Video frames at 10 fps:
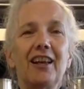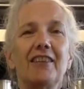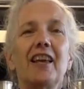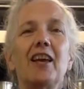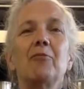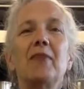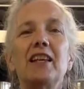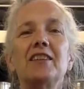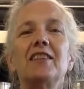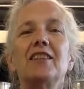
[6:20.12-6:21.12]
that
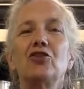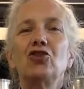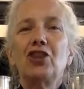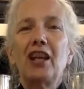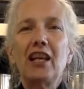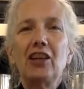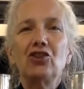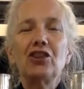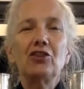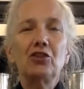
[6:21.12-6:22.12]
makes it
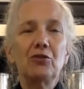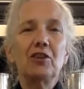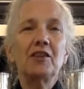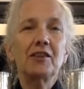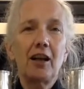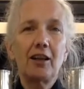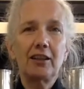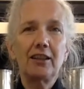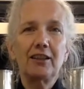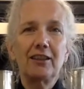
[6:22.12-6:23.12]
change into a solid.
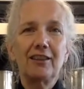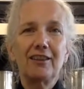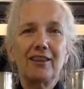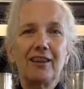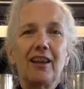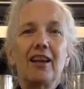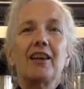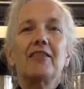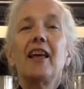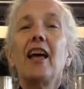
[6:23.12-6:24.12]

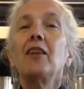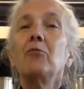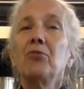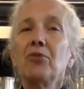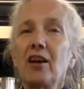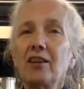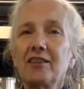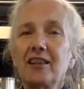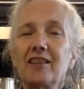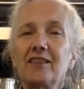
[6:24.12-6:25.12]
That
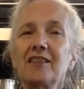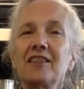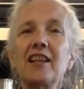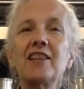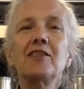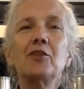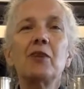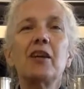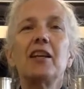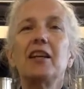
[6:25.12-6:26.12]
process takes
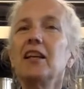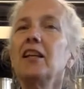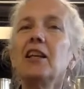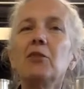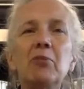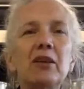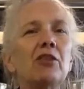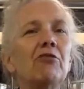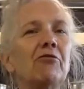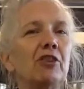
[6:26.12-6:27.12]
away any
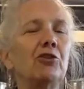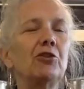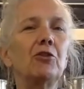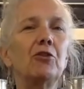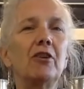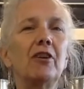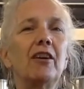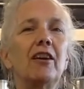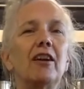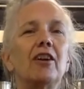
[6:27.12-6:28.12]
beneficial
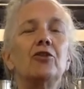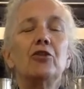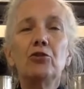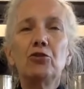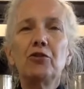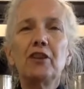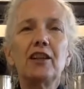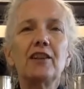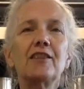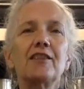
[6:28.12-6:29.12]

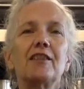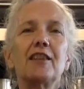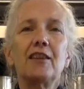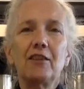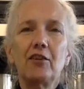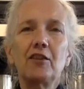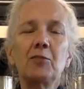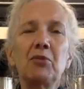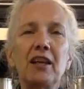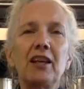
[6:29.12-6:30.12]
nutrients that those
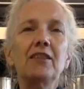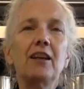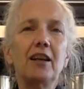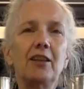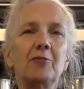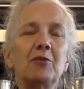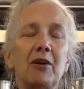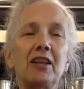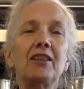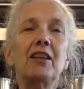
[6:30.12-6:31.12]
plant items
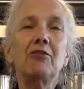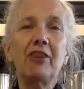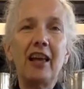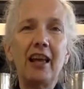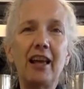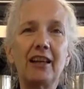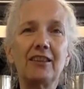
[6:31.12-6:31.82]
might have had